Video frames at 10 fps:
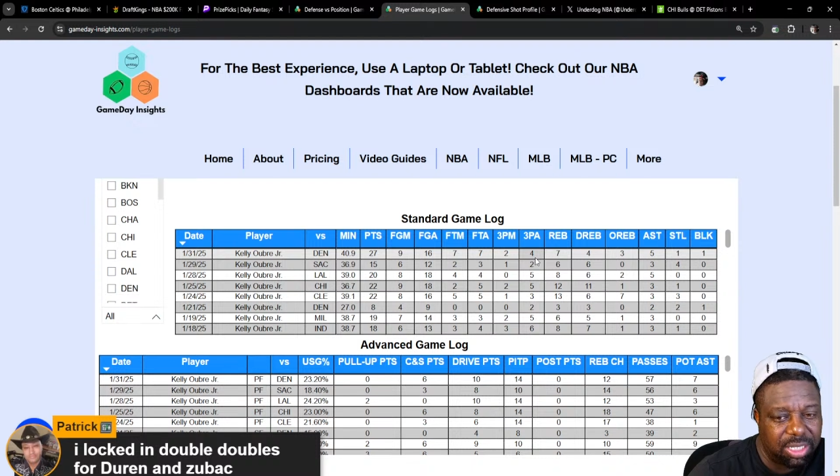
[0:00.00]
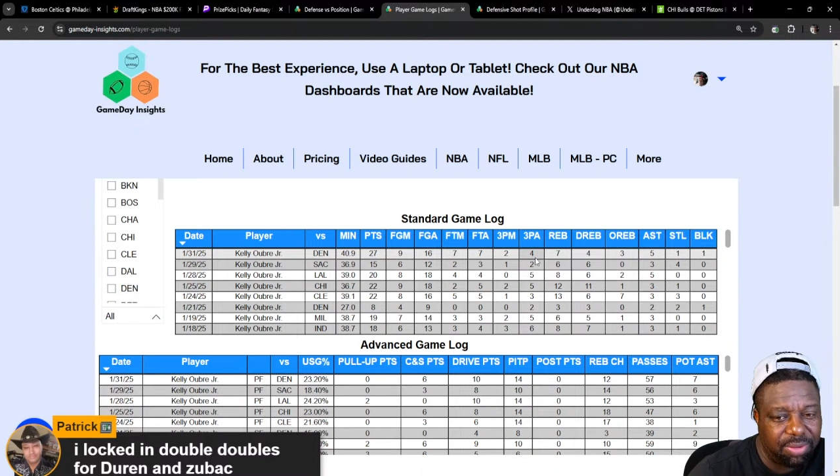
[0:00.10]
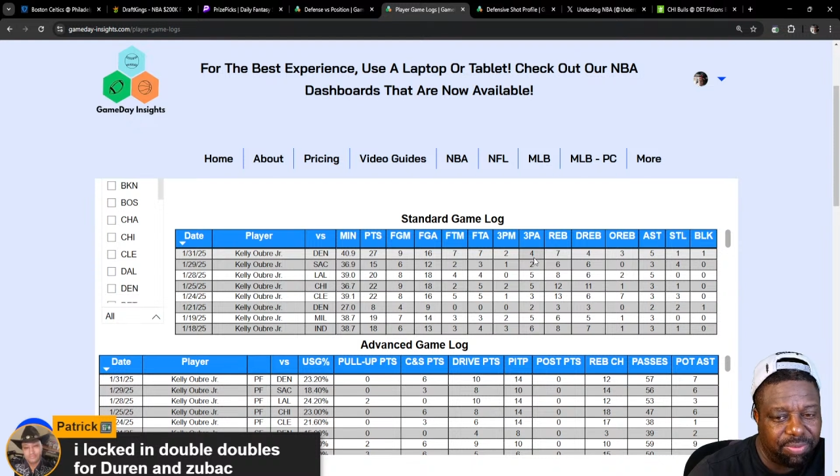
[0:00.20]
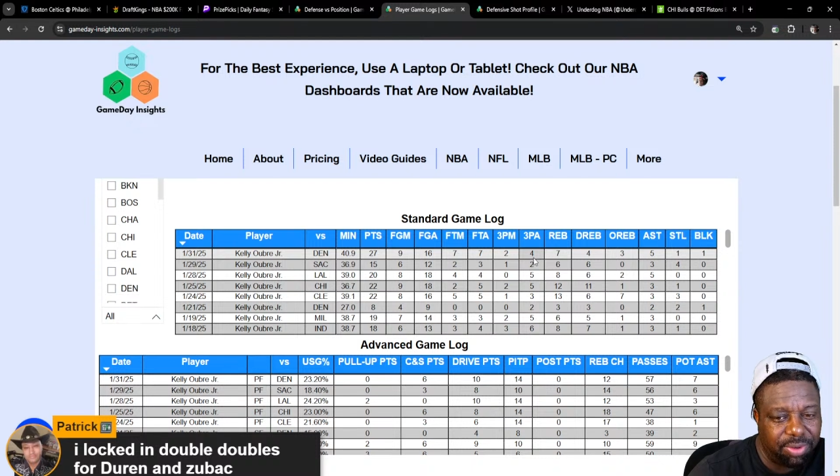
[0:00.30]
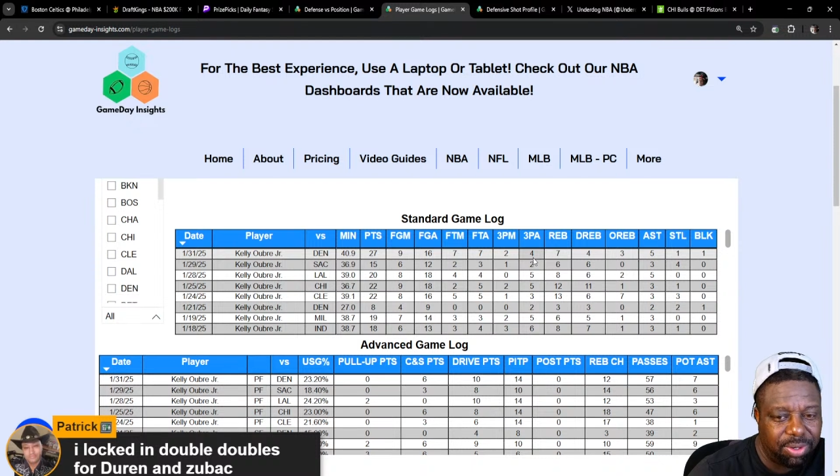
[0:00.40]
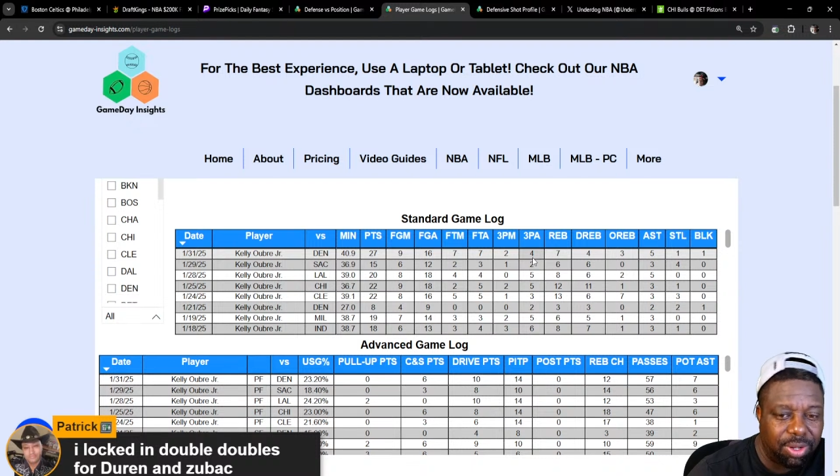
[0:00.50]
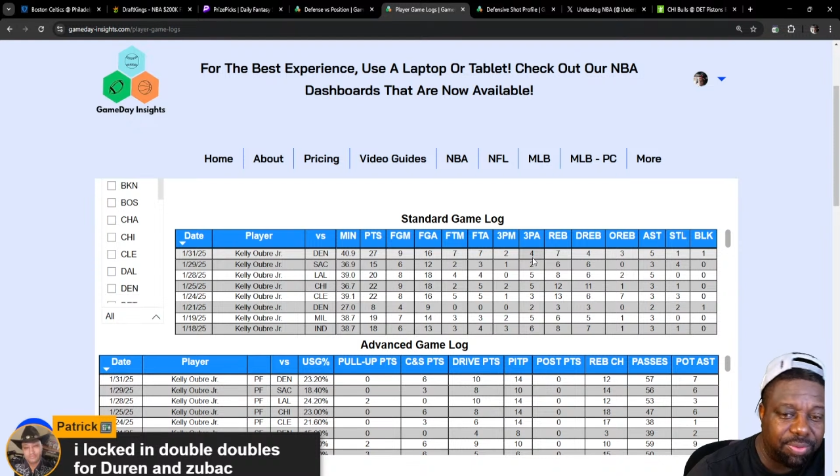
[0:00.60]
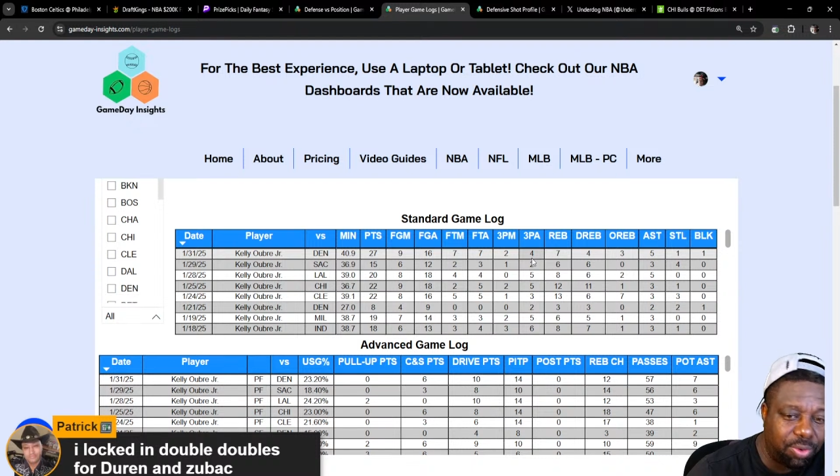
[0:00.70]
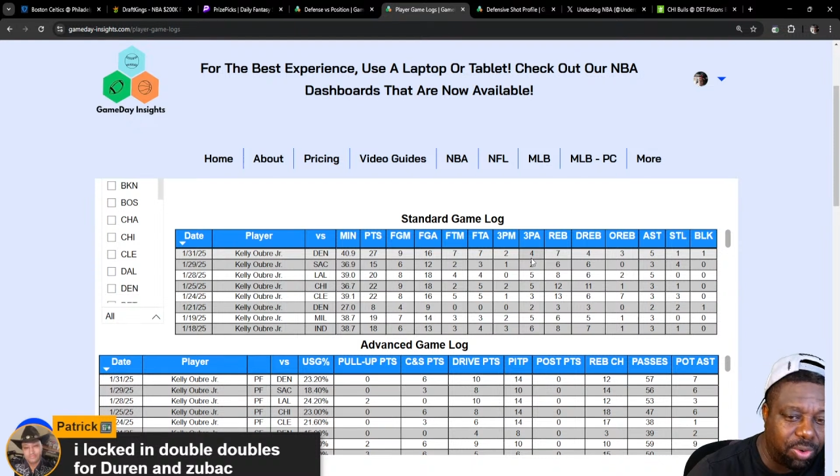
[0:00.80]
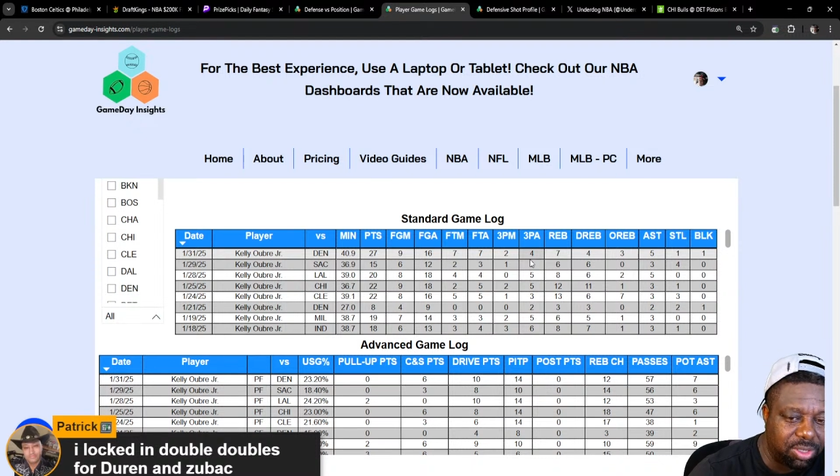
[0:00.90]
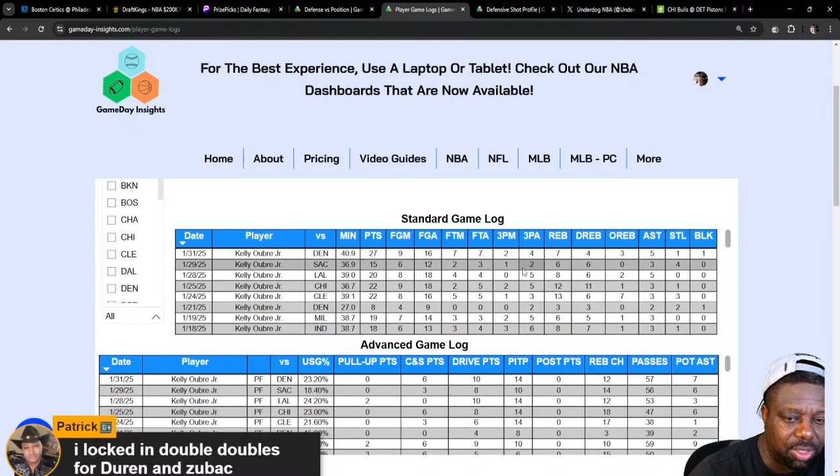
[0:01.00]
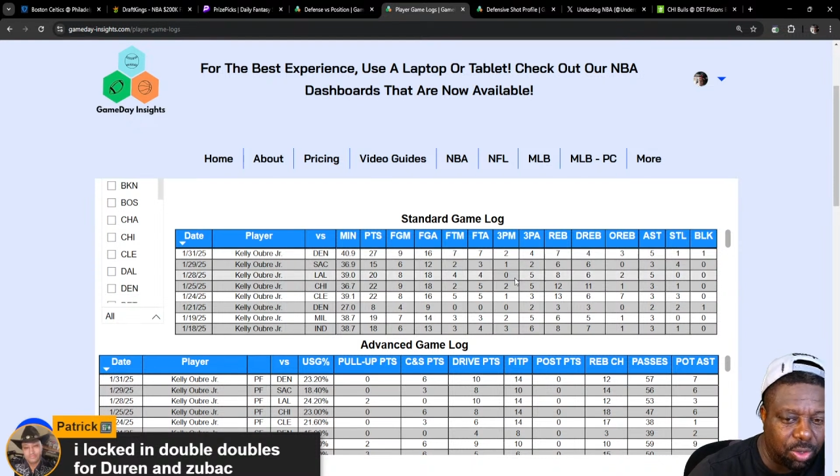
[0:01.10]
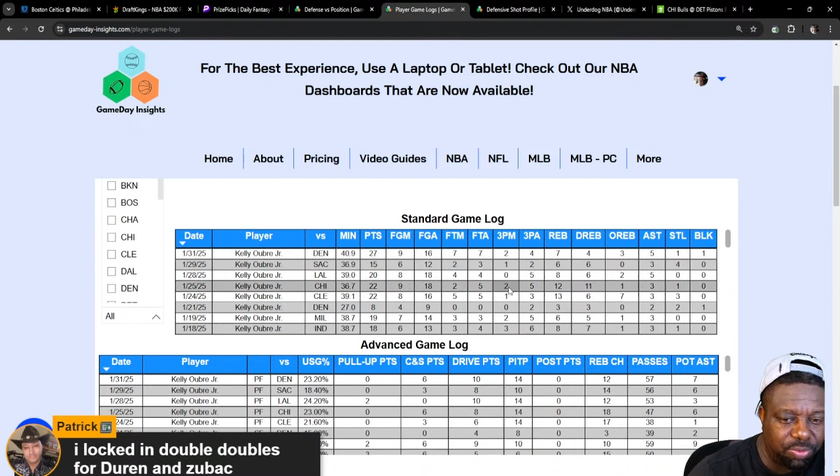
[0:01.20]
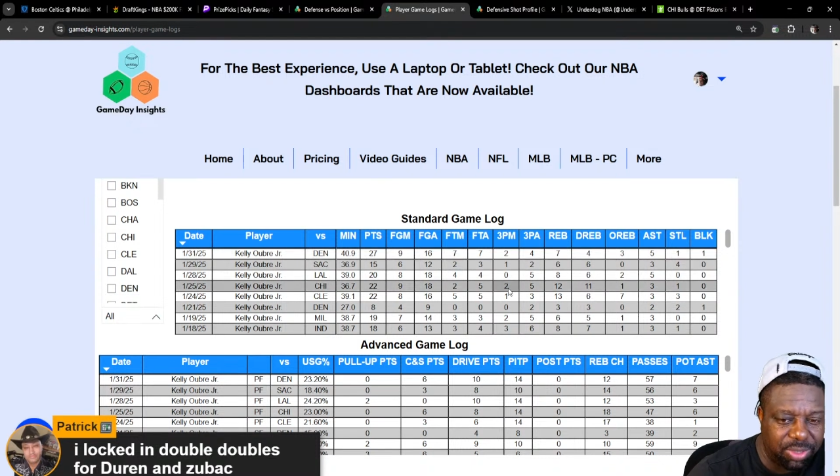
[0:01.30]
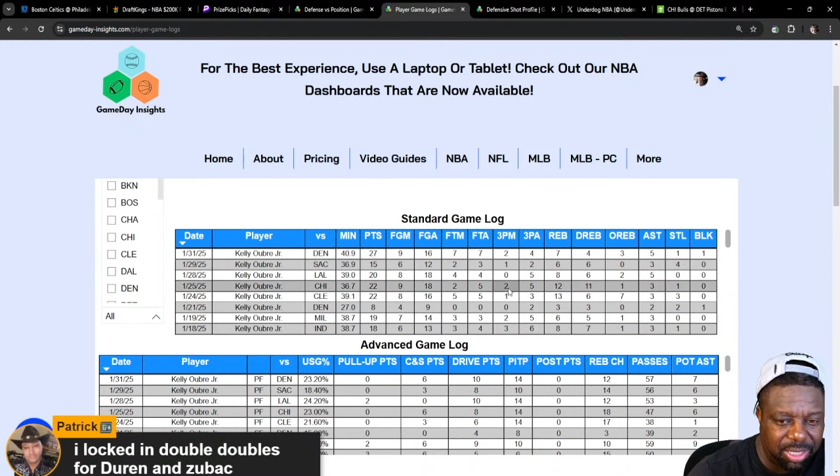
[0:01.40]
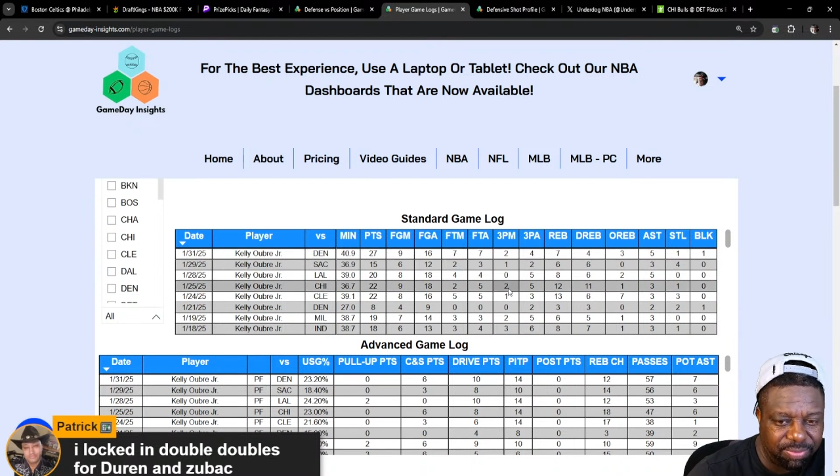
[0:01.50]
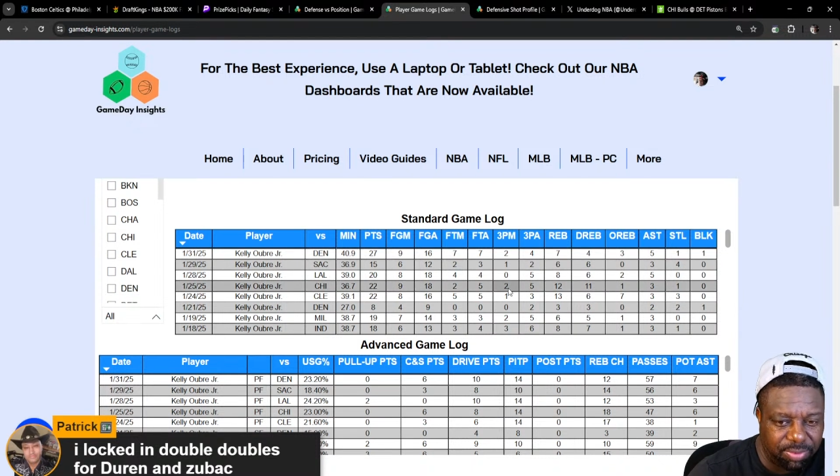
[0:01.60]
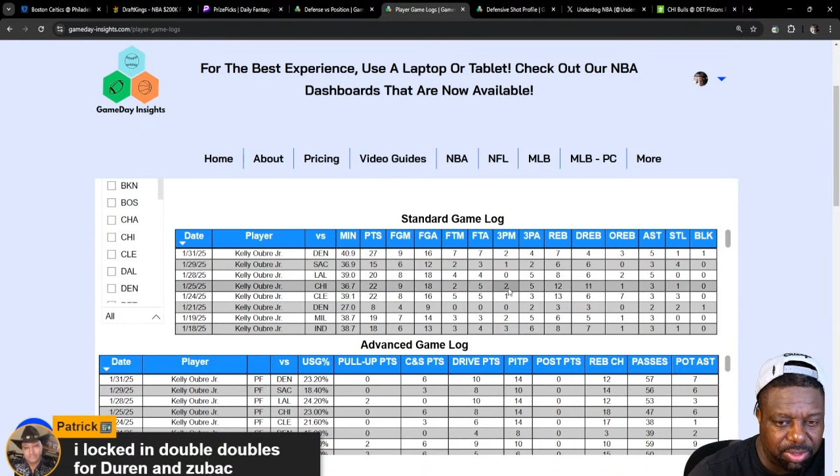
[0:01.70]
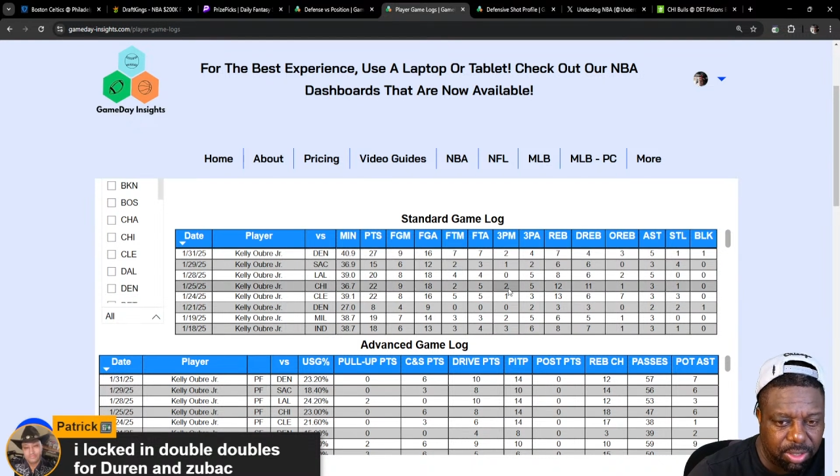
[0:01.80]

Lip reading: Denver, of course, go for